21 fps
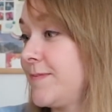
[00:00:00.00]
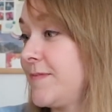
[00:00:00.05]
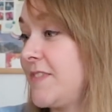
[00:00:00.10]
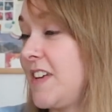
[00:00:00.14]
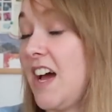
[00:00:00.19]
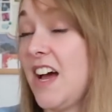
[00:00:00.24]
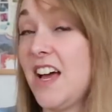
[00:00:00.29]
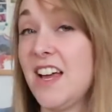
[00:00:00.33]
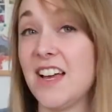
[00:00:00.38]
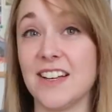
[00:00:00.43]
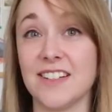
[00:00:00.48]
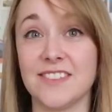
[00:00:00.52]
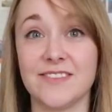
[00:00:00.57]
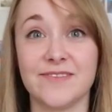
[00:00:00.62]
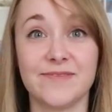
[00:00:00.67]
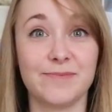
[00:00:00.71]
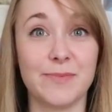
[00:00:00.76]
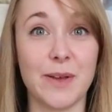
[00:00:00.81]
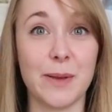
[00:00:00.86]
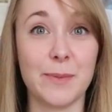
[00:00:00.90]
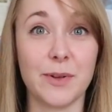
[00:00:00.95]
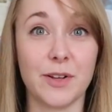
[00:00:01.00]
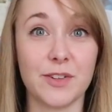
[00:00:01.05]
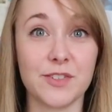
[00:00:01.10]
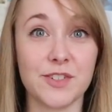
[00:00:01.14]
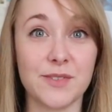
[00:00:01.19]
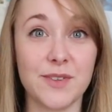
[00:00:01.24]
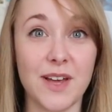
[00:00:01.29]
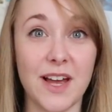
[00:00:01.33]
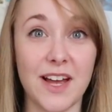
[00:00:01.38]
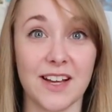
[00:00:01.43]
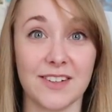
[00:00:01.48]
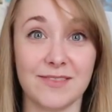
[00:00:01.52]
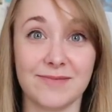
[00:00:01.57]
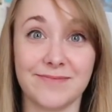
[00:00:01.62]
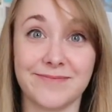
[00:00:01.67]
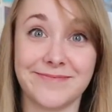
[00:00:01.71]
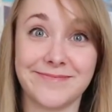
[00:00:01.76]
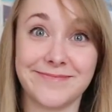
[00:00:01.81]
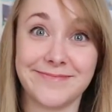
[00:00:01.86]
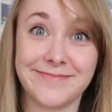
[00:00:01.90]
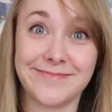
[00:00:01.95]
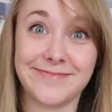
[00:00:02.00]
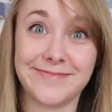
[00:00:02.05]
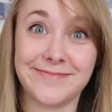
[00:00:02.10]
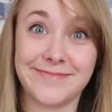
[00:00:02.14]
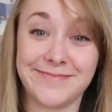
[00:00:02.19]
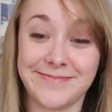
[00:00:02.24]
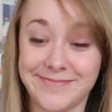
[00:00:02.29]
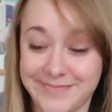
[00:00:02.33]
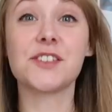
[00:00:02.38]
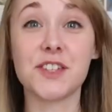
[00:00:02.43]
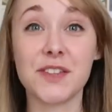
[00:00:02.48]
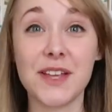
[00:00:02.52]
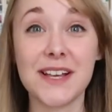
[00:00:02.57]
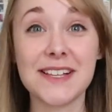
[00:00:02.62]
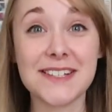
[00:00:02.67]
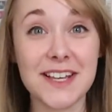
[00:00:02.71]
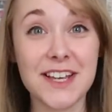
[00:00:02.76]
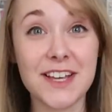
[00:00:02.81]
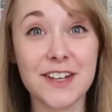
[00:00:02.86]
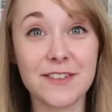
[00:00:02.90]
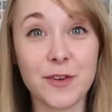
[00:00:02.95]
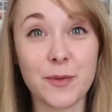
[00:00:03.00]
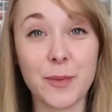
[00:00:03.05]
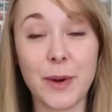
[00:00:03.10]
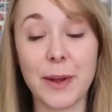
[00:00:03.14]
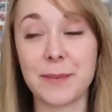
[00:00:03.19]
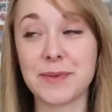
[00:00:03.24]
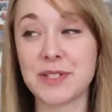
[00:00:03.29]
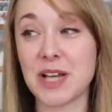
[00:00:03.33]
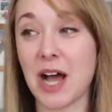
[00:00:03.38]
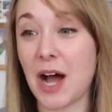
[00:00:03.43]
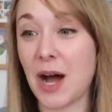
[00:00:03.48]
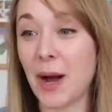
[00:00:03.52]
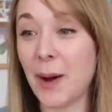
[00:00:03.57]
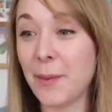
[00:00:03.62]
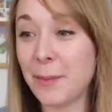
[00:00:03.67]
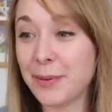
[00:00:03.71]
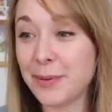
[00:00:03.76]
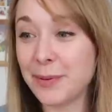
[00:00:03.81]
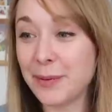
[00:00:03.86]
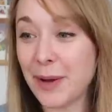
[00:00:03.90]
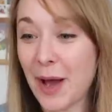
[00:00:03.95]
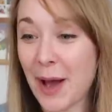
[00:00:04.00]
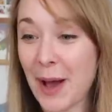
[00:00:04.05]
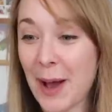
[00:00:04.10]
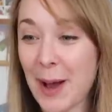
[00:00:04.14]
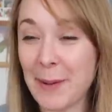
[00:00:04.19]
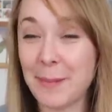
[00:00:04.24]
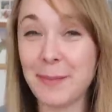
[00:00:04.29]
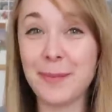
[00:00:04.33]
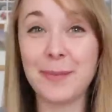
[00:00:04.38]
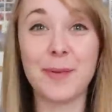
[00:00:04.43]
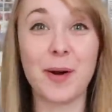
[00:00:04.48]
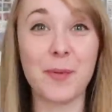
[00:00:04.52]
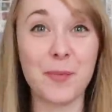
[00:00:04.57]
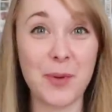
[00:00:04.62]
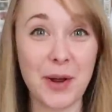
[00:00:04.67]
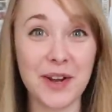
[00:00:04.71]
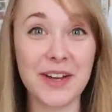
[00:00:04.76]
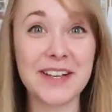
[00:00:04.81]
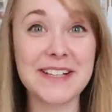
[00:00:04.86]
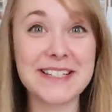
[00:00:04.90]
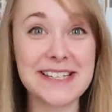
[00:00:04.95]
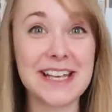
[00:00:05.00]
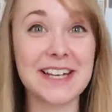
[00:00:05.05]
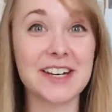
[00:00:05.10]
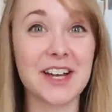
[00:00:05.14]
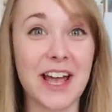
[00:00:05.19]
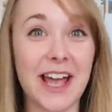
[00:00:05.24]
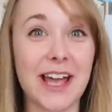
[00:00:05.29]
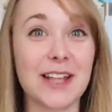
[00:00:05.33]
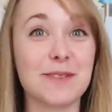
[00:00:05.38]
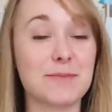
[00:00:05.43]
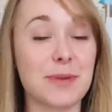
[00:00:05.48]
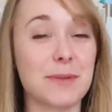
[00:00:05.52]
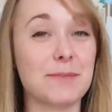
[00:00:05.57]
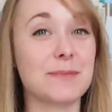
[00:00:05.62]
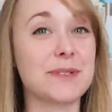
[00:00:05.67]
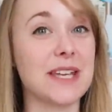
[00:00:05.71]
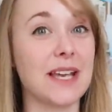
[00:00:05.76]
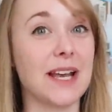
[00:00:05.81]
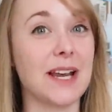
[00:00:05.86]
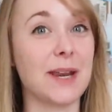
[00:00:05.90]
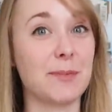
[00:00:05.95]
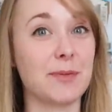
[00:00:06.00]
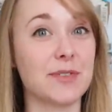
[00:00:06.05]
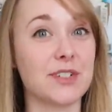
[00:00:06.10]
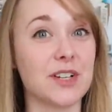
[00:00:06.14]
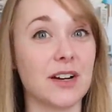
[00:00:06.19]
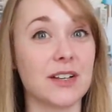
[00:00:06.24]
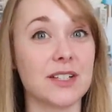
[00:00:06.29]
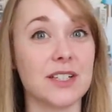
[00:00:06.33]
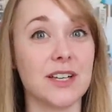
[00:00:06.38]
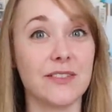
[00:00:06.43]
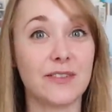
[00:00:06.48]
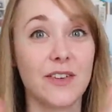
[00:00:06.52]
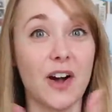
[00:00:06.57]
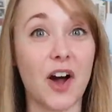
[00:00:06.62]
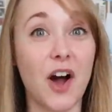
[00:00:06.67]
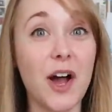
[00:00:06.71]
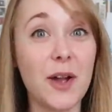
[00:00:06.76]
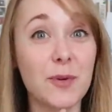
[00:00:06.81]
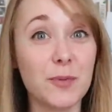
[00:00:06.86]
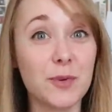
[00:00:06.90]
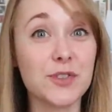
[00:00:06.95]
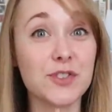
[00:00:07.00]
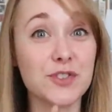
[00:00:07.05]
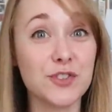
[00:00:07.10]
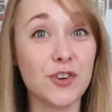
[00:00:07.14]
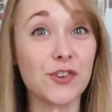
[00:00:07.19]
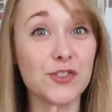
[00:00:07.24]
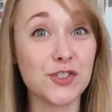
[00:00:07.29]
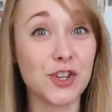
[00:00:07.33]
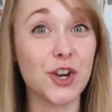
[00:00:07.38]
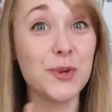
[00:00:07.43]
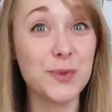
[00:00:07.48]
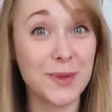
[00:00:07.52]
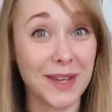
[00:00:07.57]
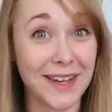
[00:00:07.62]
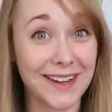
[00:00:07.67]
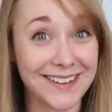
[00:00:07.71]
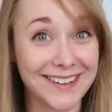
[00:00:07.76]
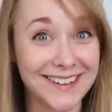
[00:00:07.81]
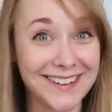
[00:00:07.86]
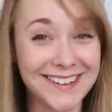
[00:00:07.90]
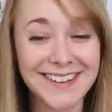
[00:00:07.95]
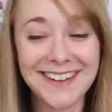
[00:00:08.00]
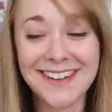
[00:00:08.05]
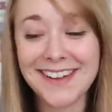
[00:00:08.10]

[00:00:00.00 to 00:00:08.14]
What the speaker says: yeah, maybe I'll do that. So that's it for Whipped Up. When I said I hadn't been particularly productive, I was not joking.